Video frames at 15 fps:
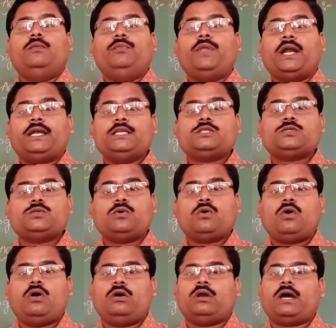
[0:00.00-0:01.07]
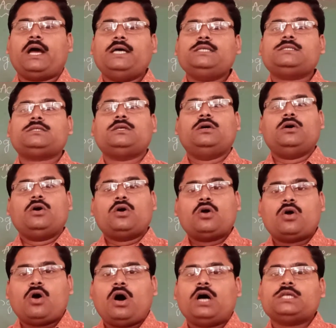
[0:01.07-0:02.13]
That is so called as
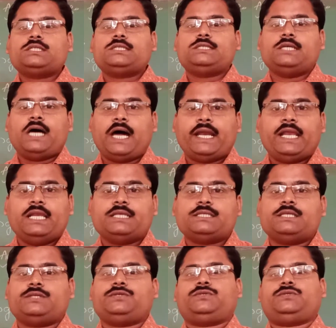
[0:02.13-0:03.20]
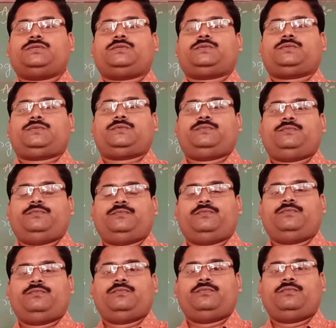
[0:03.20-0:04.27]
cost analysis.
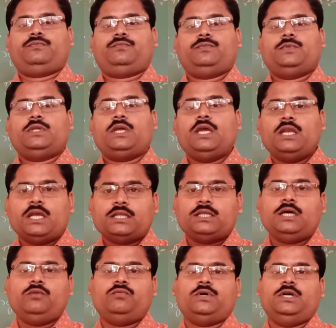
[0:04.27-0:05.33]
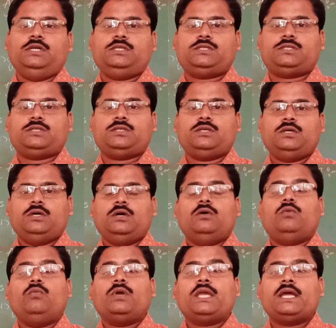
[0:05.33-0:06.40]
In other words,
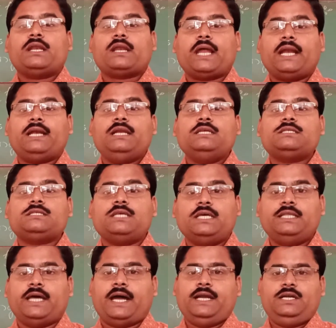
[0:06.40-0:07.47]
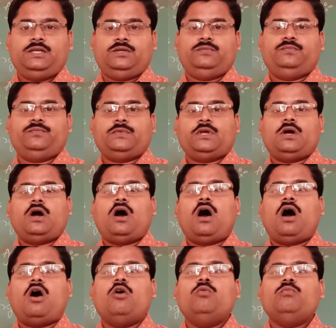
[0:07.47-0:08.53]
we can rightly say that
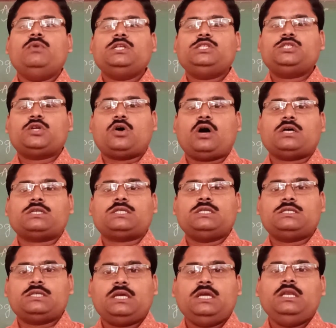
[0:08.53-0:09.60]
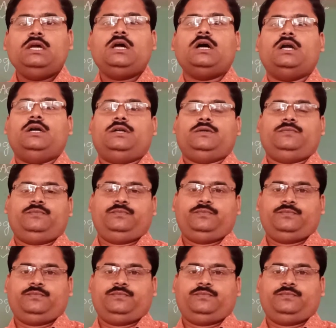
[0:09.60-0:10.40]
how much cost is incurred,